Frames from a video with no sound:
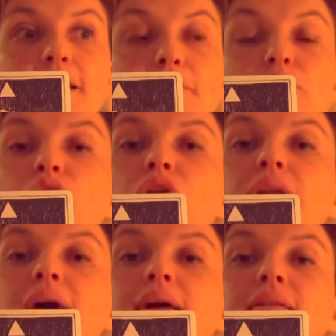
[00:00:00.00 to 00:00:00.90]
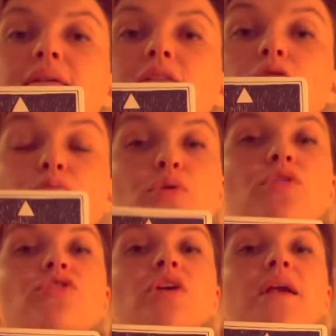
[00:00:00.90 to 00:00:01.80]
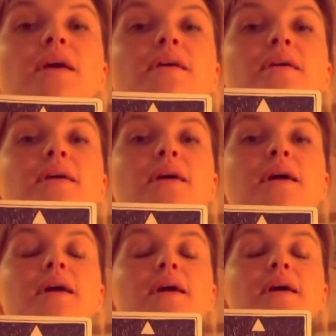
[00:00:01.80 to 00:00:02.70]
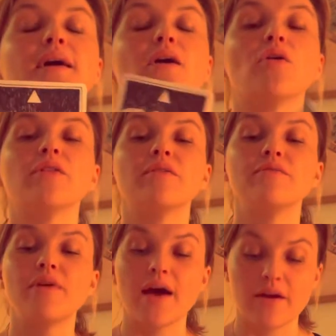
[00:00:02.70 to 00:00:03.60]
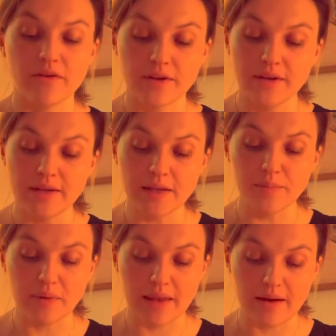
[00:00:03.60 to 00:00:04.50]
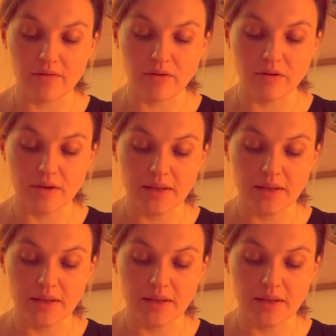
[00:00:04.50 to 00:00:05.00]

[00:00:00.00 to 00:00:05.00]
connected spiritually on a very deep level.